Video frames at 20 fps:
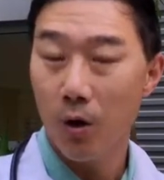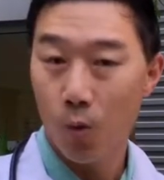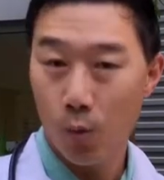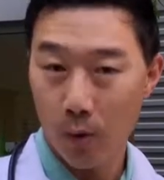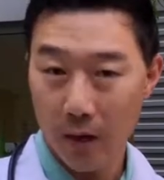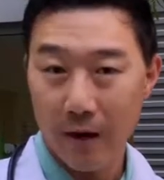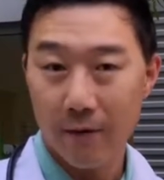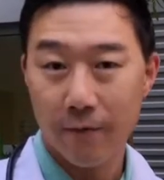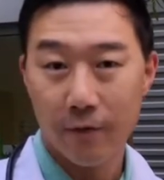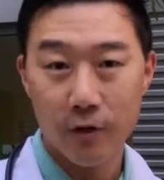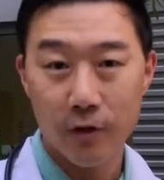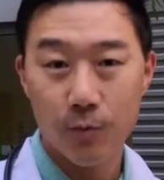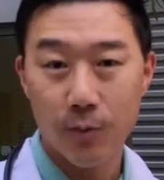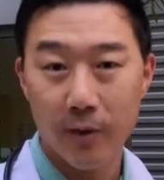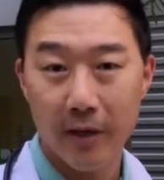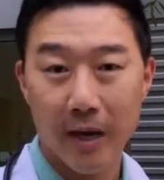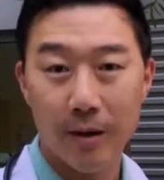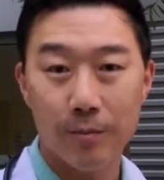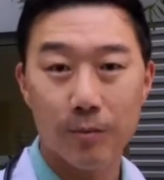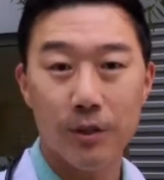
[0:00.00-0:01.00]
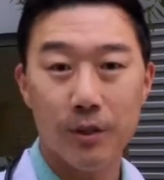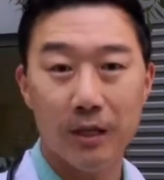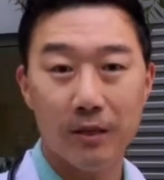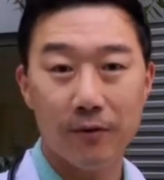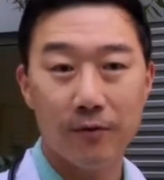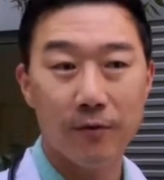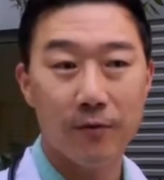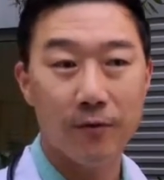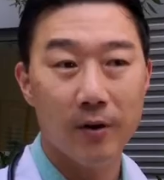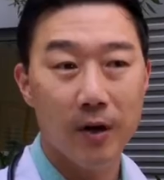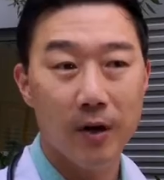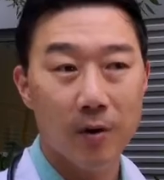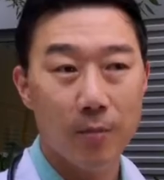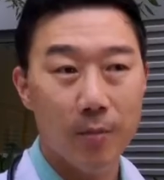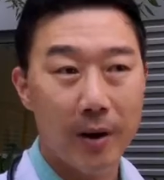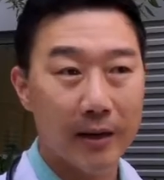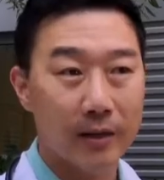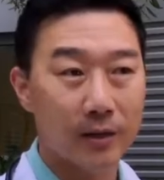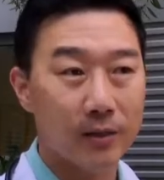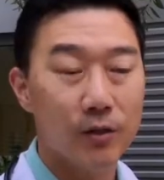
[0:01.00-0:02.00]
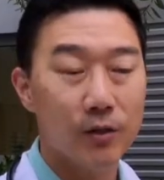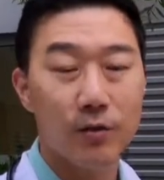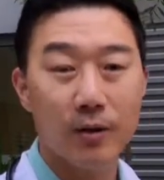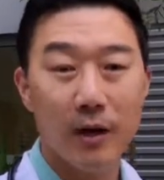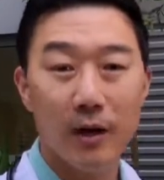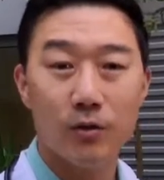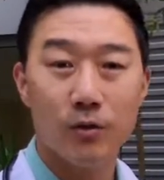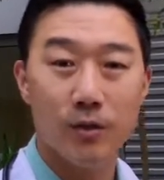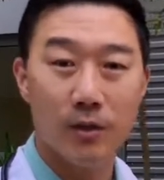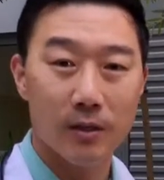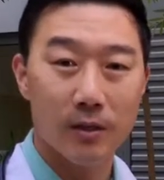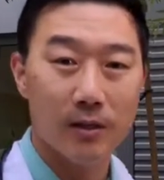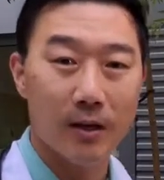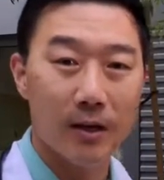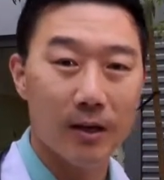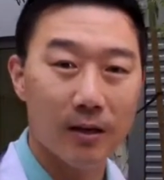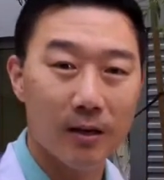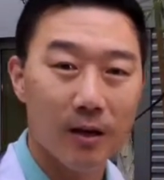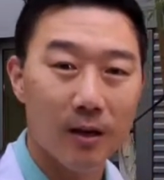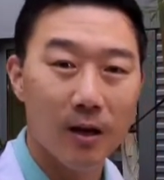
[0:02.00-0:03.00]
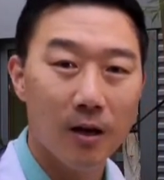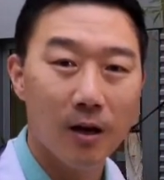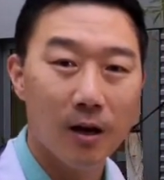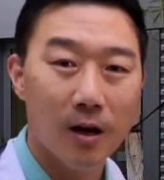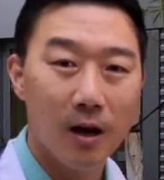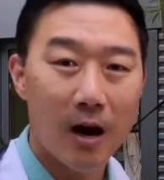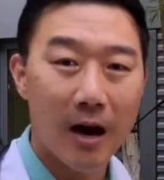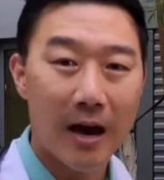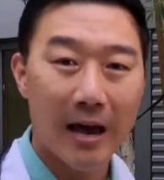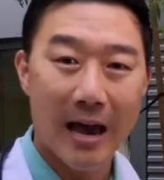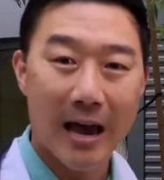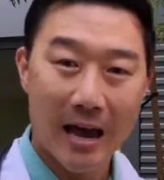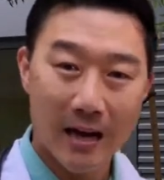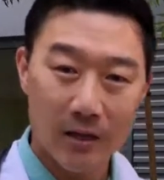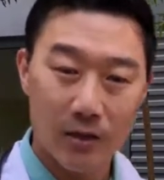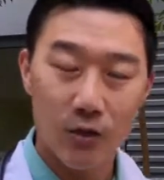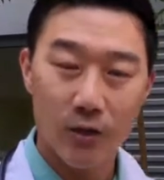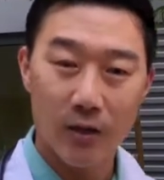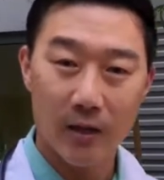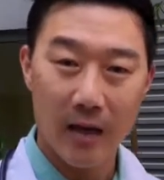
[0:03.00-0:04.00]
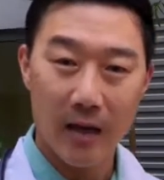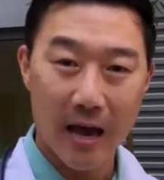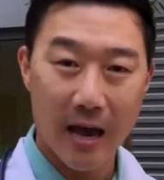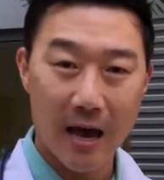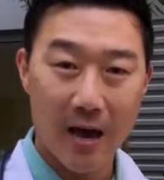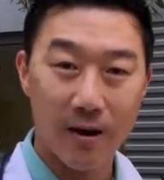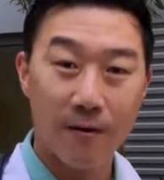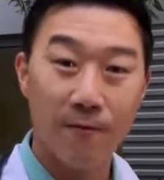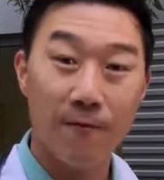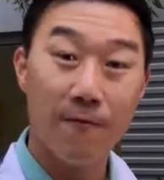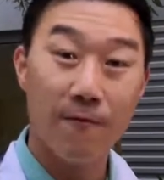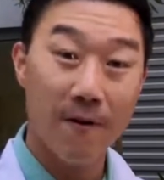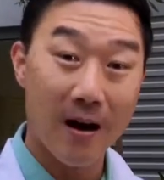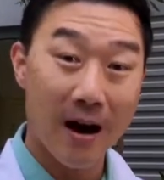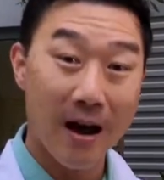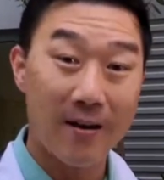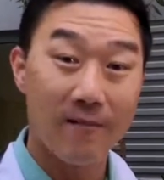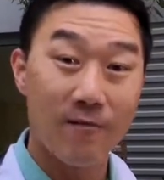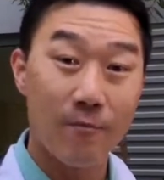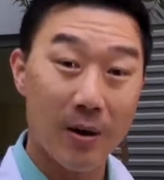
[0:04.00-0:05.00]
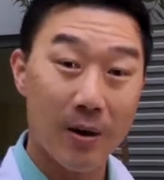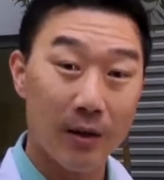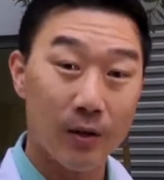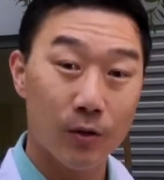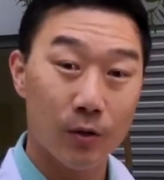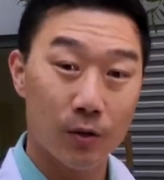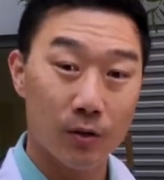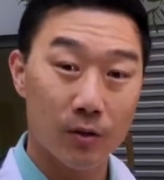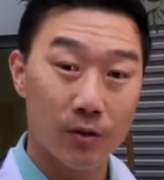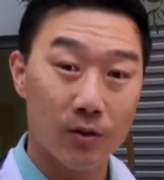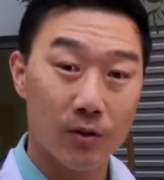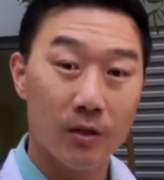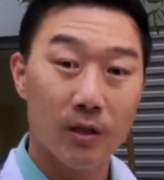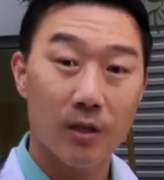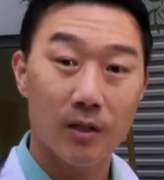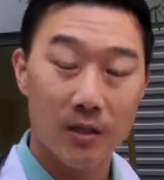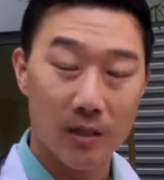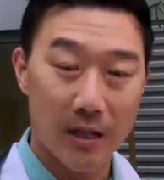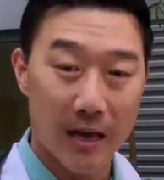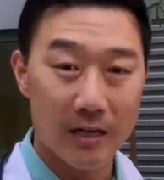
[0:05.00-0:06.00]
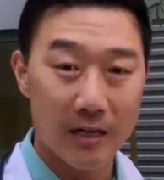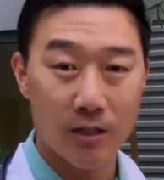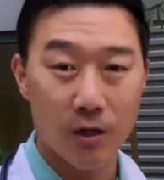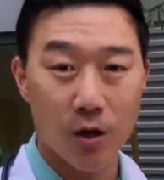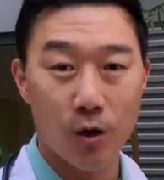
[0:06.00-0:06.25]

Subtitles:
When I first became chief back in 2010, I actually had 5 mentors /